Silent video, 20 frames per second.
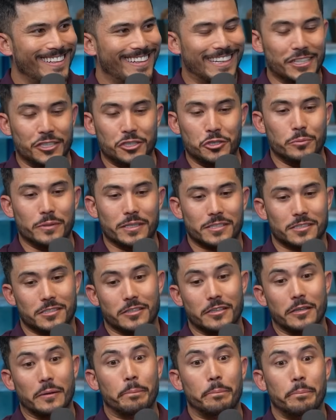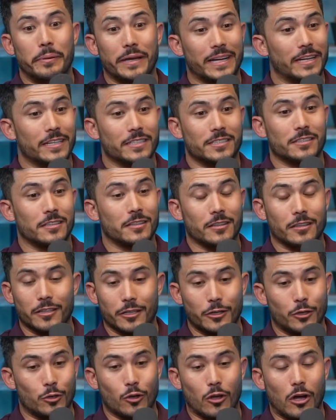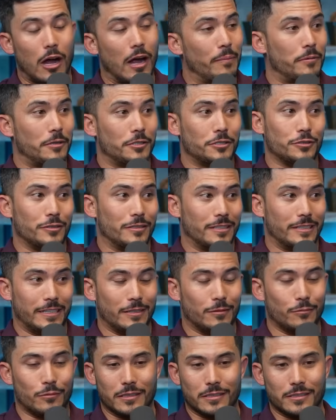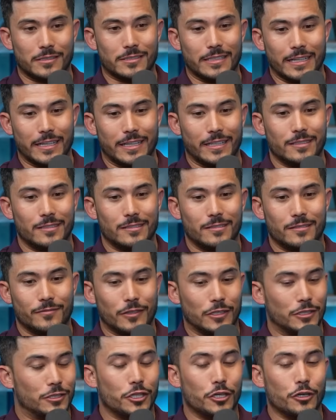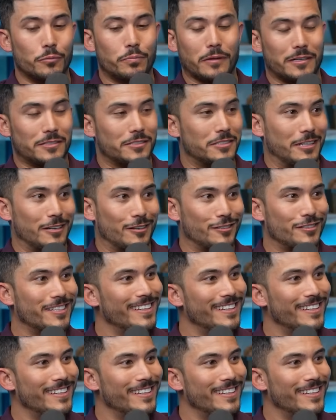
And you missed the biggest literal opportunity in real estate for 2+ years.